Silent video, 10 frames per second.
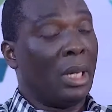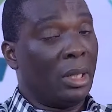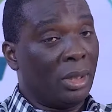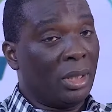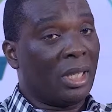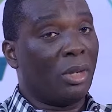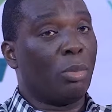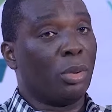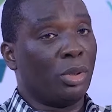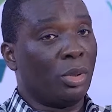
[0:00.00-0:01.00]
There is an
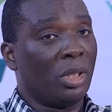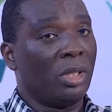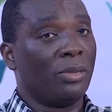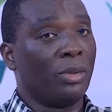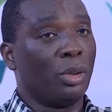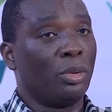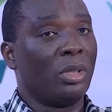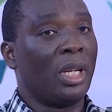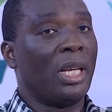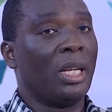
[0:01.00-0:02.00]
opportunity for you to
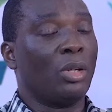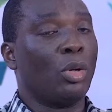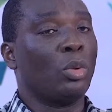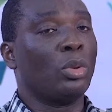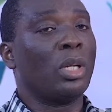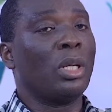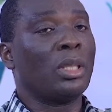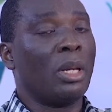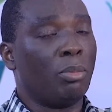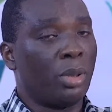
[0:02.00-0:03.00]
take in those
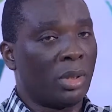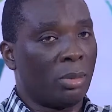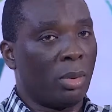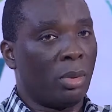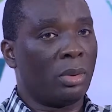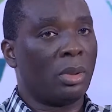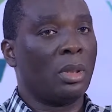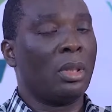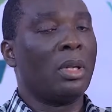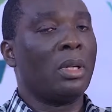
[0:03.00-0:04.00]
same principles
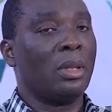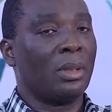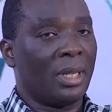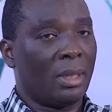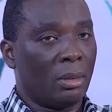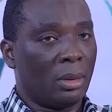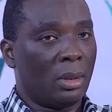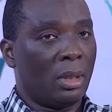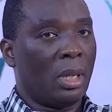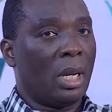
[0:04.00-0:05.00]
and skills
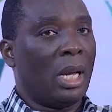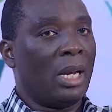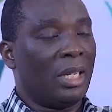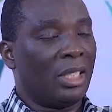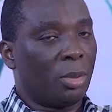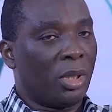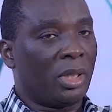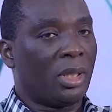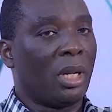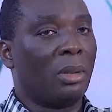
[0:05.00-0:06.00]
and
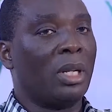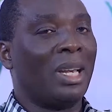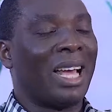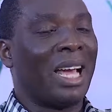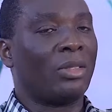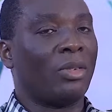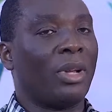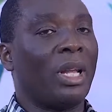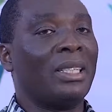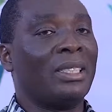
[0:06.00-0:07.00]
experiences that the likes of
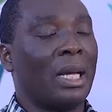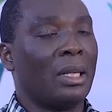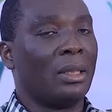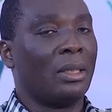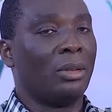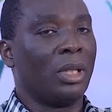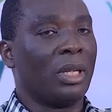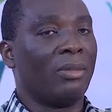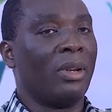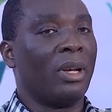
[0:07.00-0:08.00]
Alexander the Great
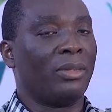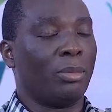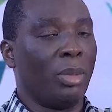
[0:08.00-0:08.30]
have left